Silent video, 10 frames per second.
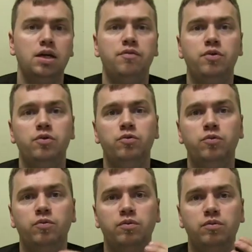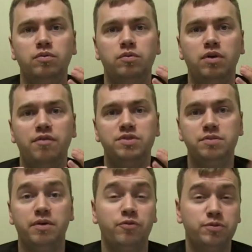If you haven't
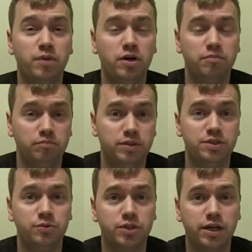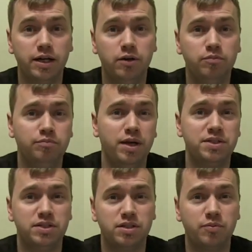seen my first part, please go check it out.
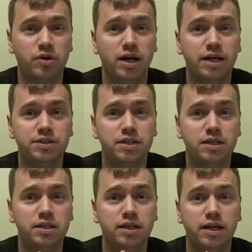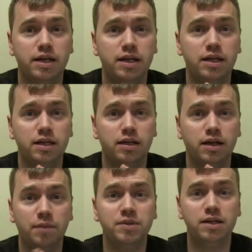Basically summarized, they did get
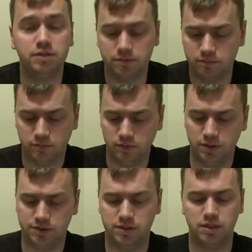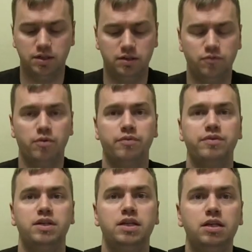an update. It's in the form
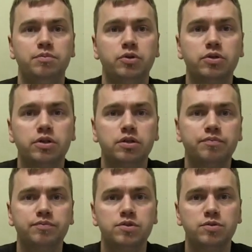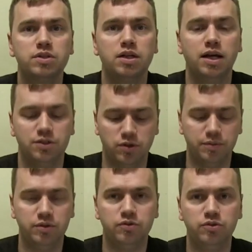of an e-book, so it's online, so I'll
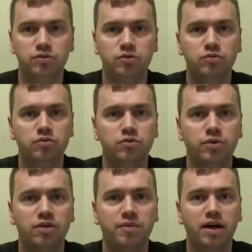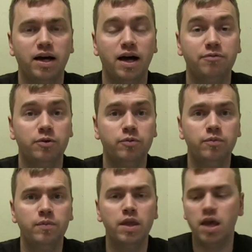be doing it off my iPhone.